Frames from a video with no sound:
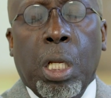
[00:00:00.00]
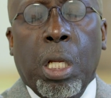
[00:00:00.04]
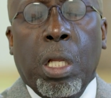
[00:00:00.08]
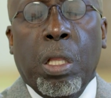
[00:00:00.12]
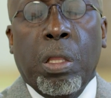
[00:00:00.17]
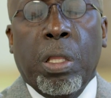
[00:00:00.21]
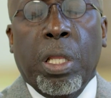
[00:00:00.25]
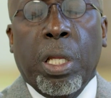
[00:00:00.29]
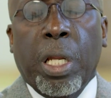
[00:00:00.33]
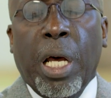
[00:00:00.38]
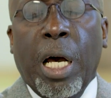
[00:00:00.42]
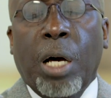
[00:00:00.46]

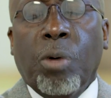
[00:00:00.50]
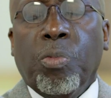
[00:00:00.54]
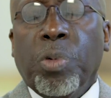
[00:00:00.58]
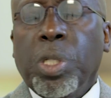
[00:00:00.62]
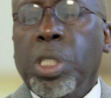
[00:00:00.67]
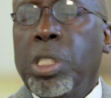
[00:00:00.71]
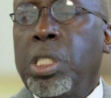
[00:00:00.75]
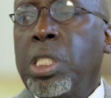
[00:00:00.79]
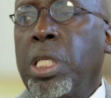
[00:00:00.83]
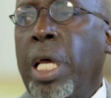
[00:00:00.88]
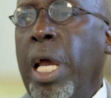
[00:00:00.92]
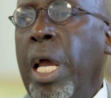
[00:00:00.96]
then I
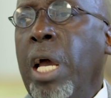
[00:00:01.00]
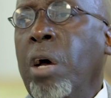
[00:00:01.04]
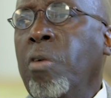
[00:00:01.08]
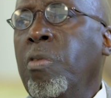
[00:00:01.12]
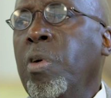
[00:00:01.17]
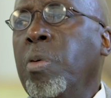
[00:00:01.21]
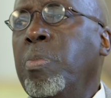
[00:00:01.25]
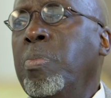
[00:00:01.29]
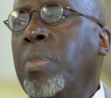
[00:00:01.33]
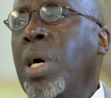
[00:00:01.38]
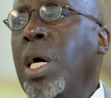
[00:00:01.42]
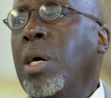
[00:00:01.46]
would tear
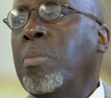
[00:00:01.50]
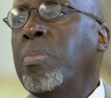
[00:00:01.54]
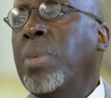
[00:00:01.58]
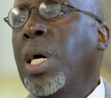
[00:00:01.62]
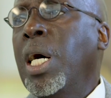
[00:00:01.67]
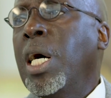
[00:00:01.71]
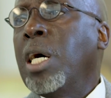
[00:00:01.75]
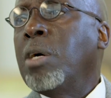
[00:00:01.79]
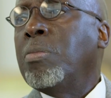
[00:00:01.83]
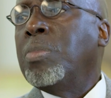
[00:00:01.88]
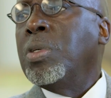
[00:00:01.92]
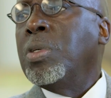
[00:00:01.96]
up my
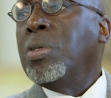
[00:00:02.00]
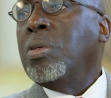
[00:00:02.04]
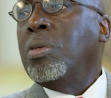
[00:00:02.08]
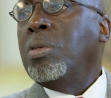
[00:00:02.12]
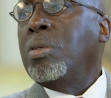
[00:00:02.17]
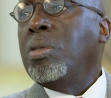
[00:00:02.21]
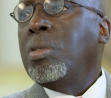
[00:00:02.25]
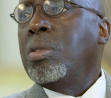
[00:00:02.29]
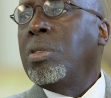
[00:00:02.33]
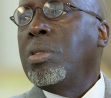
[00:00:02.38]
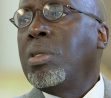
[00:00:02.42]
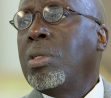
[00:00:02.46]
Bible,
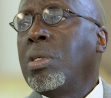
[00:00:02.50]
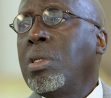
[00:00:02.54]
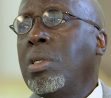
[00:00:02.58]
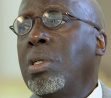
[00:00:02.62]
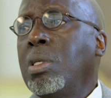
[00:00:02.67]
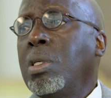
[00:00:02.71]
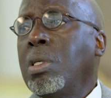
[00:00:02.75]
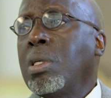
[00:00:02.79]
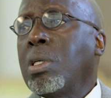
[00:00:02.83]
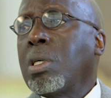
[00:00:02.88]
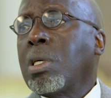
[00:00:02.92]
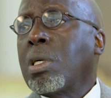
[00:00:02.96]

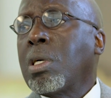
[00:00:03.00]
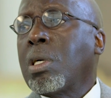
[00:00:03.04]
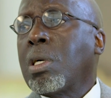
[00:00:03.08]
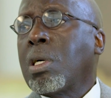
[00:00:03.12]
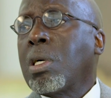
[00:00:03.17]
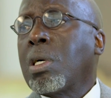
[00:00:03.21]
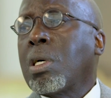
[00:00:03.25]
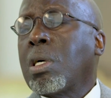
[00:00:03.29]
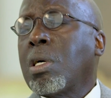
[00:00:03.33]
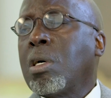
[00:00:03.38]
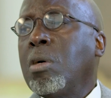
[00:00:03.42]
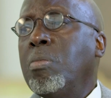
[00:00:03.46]

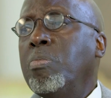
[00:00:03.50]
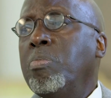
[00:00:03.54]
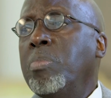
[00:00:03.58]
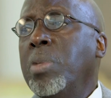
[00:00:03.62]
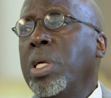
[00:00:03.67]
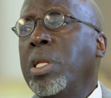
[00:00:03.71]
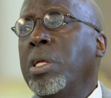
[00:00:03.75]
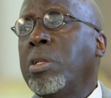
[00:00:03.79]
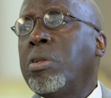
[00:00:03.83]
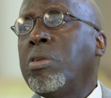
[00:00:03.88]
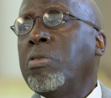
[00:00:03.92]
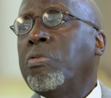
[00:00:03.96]
commit
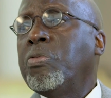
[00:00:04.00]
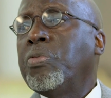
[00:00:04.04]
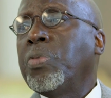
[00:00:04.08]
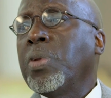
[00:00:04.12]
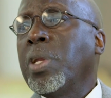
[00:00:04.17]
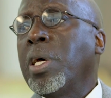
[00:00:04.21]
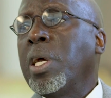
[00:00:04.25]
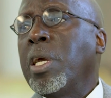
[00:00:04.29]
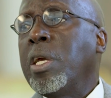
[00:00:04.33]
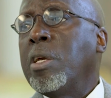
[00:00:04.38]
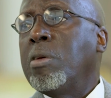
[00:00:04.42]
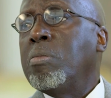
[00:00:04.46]
it to
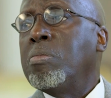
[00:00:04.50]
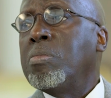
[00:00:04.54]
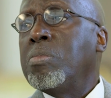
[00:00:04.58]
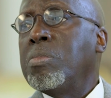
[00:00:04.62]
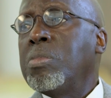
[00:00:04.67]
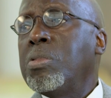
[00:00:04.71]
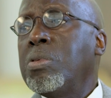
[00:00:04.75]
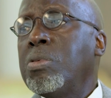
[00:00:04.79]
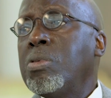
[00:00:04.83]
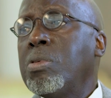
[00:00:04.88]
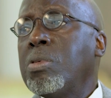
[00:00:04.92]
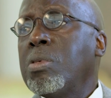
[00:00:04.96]

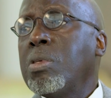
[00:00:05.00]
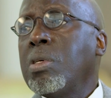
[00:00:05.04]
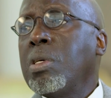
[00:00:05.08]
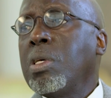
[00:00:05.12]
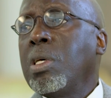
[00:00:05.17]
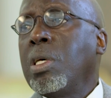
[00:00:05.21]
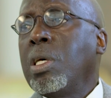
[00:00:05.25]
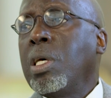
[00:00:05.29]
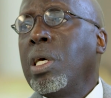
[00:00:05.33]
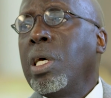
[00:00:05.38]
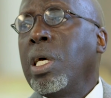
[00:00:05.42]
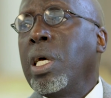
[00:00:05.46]
flames,
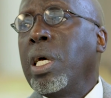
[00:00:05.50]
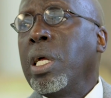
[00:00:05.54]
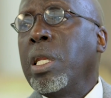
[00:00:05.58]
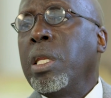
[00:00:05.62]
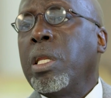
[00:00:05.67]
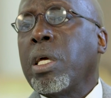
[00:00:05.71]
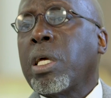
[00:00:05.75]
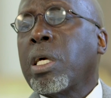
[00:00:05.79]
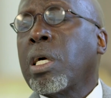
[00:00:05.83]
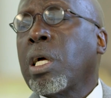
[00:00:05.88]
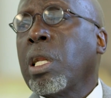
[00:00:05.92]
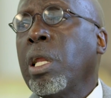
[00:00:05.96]
and
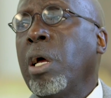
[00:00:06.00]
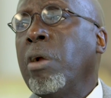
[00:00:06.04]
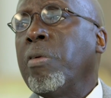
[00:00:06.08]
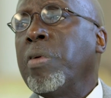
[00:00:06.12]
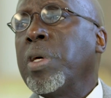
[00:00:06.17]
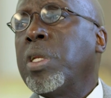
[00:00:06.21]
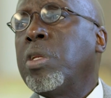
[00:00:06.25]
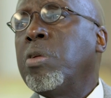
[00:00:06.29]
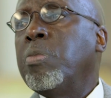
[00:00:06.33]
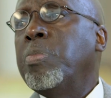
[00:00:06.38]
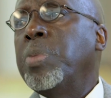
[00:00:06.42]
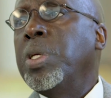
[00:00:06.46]
declare
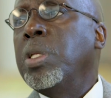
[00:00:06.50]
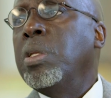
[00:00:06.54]
it to be